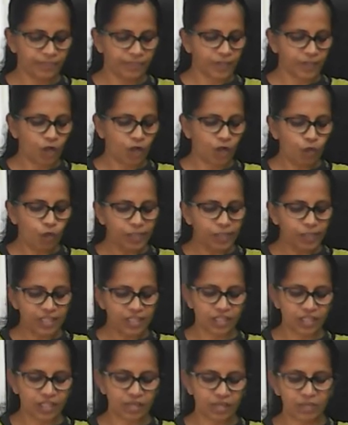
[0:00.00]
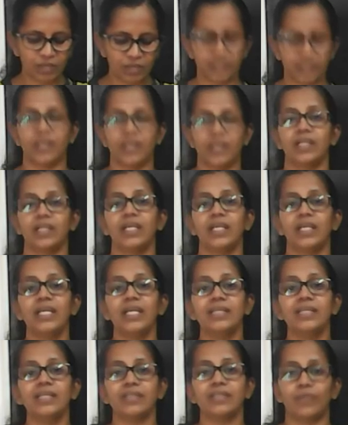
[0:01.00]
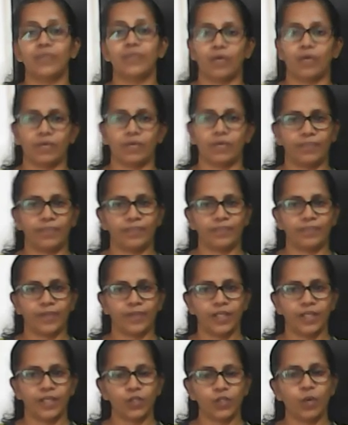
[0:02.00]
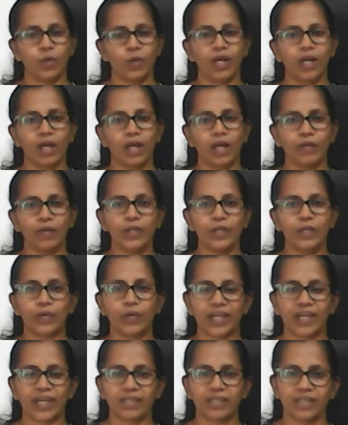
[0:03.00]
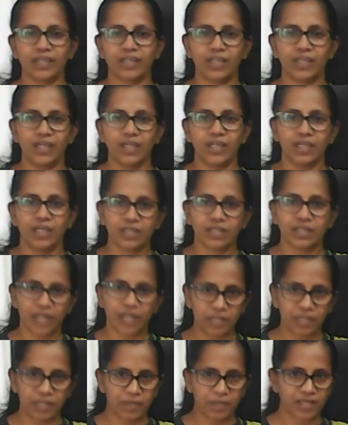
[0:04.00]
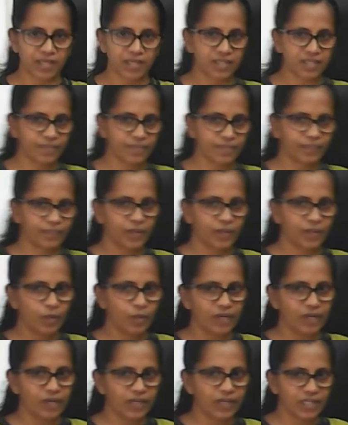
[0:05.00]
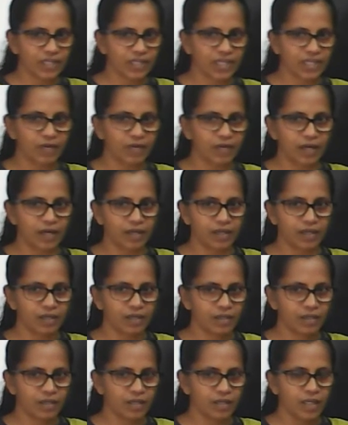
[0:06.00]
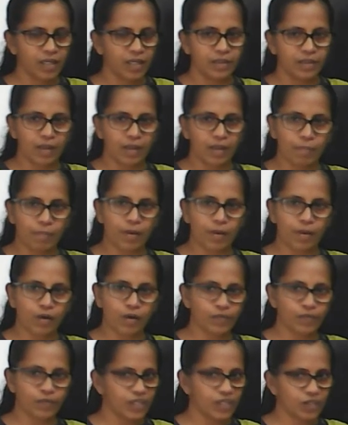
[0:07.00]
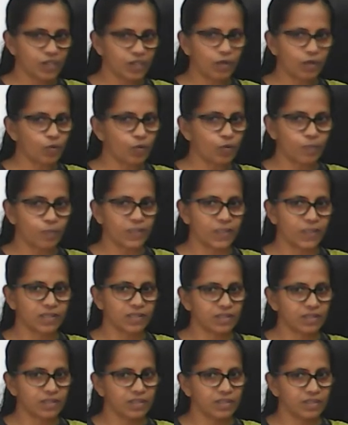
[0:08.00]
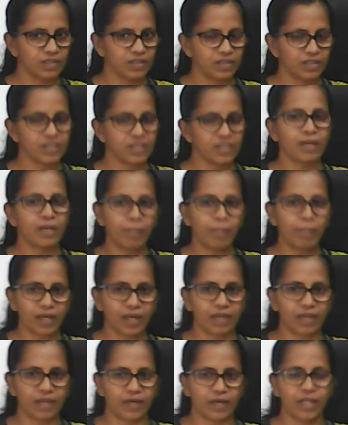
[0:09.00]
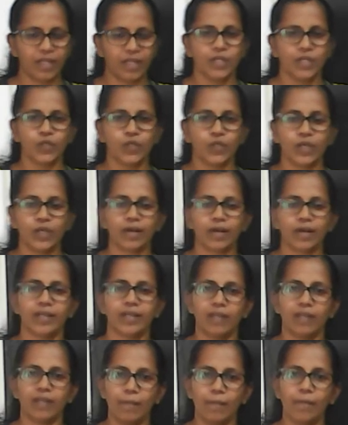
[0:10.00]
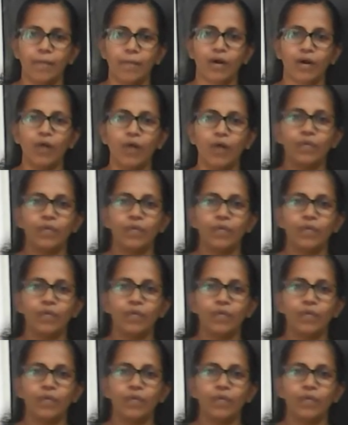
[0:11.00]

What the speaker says: how many children were there in each floor. So how will you write the statements? Whatever it is given, number of, this is not rupees, this is number given. So you can write number of